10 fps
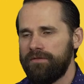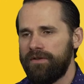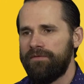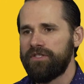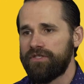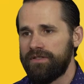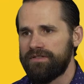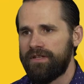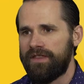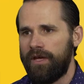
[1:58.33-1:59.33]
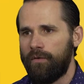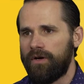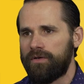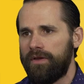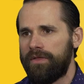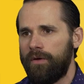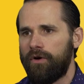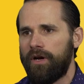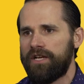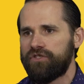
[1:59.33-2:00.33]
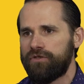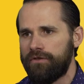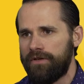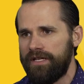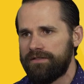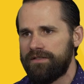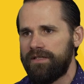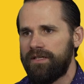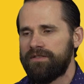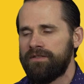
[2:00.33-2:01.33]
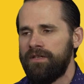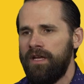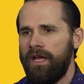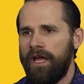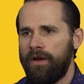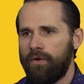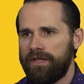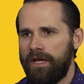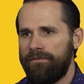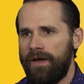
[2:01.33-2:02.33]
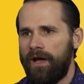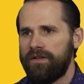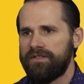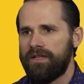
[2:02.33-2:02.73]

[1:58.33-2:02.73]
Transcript: divisions that they worked with that were external entities. And what they found is